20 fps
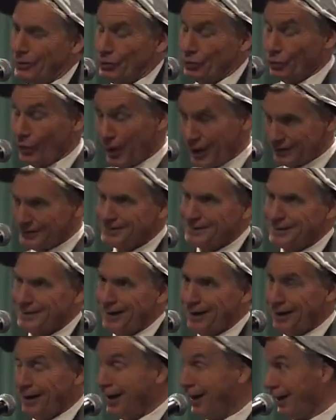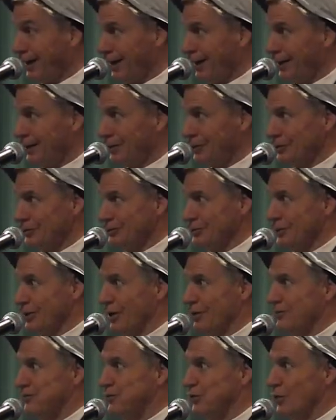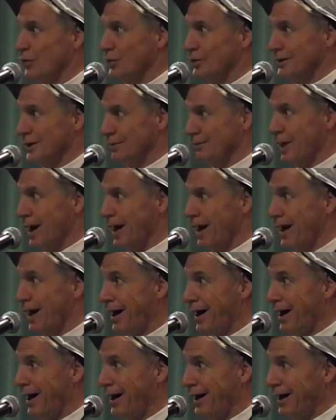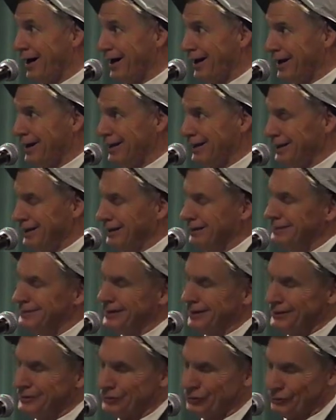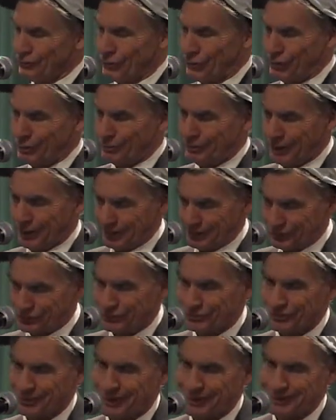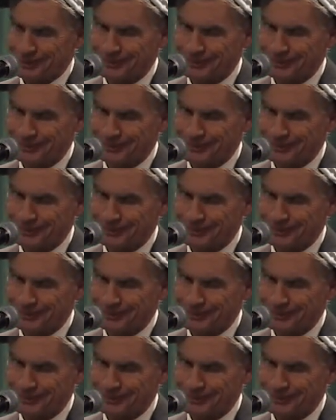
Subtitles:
What kind of fool am I? Thank you very much.